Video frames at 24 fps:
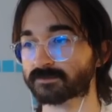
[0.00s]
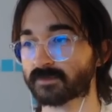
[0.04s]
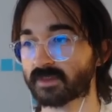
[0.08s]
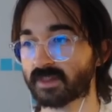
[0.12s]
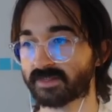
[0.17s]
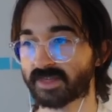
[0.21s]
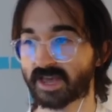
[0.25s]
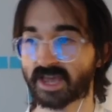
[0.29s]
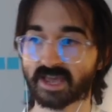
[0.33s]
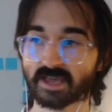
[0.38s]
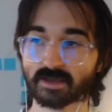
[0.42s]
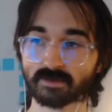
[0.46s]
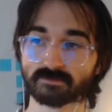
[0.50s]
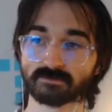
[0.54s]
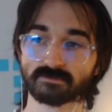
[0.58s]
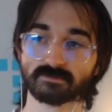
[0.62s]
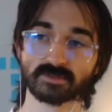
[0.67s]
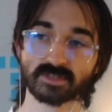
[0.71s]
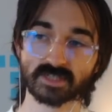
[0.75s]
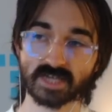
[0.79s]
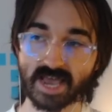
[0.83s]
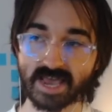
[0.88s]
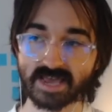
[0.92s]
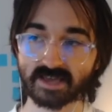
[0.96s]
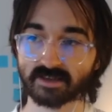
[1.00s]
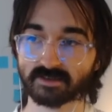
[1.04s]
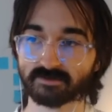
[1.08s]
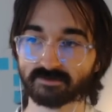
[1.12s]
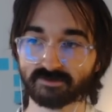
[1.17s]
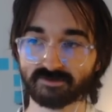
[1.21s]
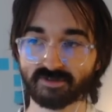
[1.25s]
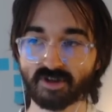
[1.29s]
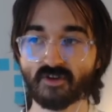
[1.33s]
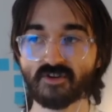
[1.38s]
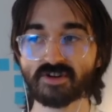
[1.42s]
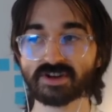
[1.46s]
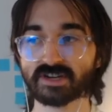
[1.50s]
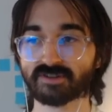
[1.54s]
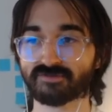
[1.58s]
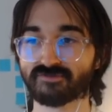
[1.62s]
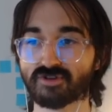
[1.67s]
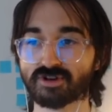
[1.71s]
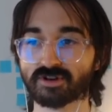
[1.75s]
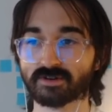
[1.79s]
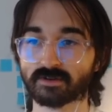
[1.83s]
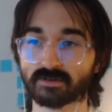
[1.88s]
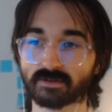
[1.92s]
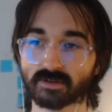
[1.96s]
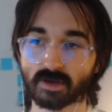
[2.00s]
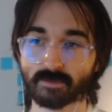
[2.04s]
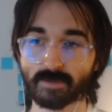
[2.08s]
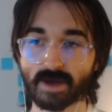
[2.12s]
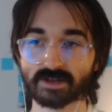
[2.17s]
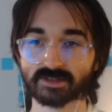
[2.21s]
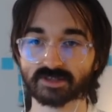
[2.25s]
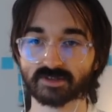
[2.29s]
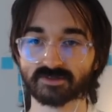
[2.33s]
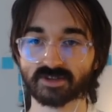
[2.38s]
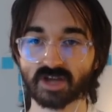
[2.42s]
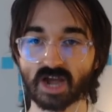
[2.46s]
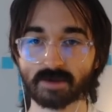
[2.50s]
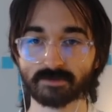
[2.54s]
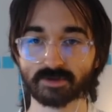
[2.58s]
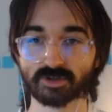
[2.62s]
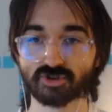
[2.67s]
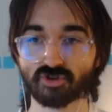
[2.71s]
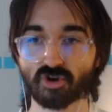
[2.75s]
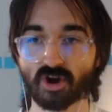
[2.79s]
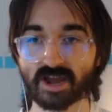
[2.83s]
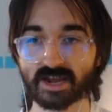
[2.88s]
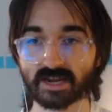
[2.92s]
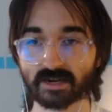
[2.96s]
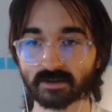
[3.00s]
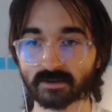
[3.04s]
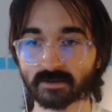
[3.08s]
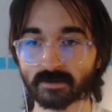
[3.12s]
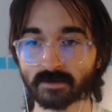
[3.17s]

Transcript: They take very different amounts of time to train,